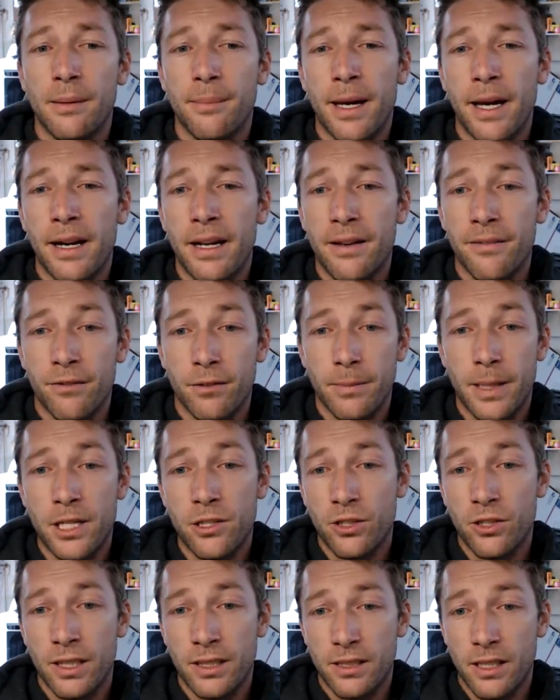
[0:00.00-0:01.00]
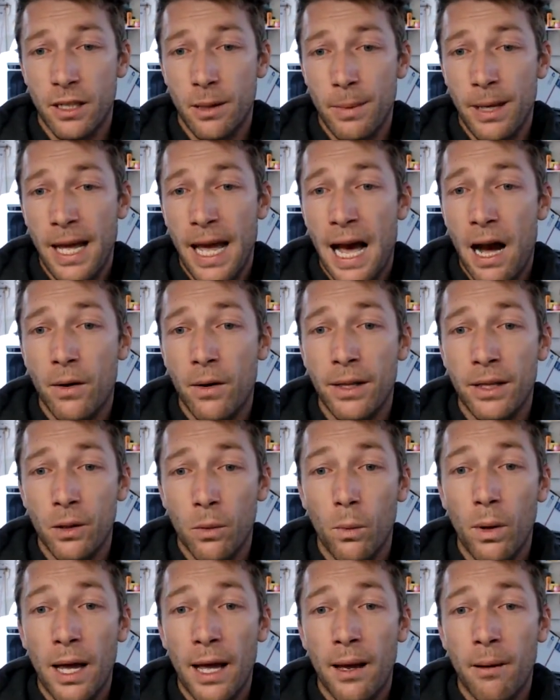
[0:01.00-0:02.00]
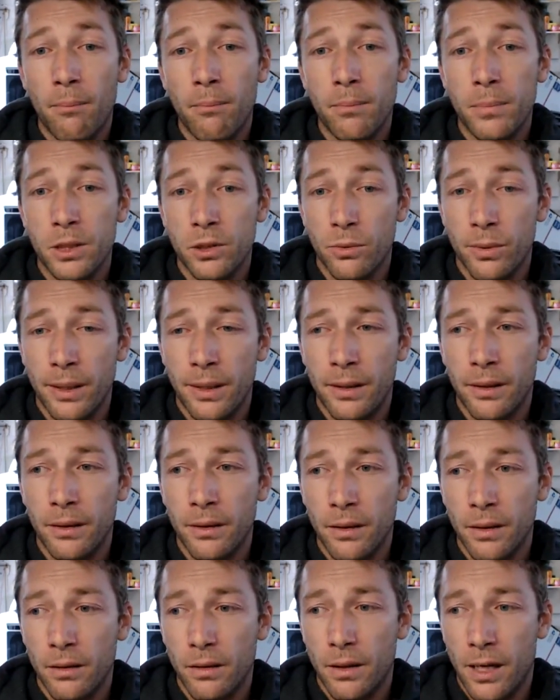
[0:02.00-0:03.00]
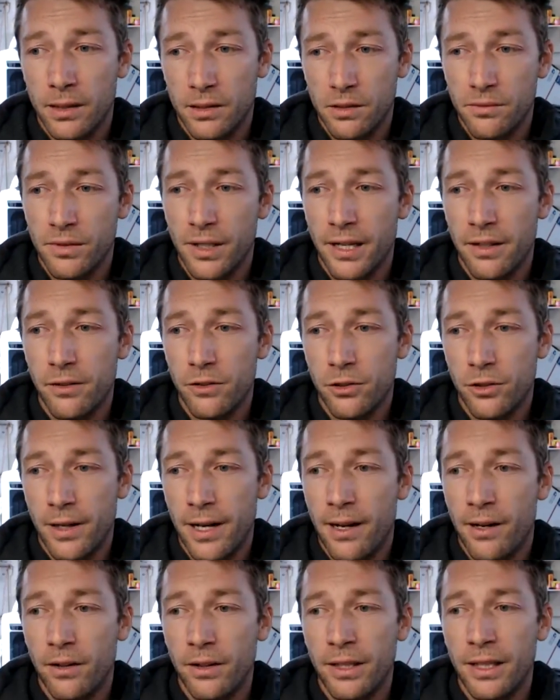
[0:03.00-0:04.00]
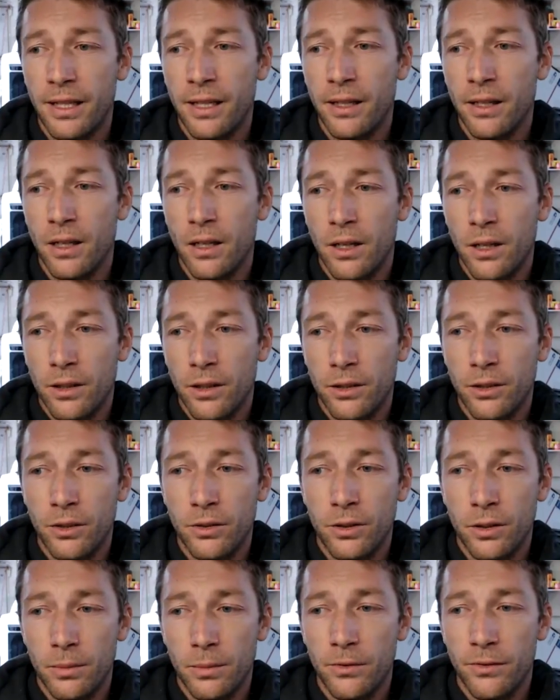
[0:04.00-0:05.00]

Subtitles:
The amount of information that's going to be out in the web between the loss of net neutrality,